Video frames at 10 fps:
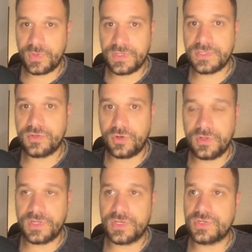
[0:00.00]
we install
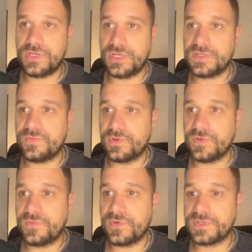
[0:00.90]
Next.js for the
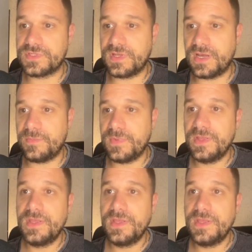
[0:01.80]
first time,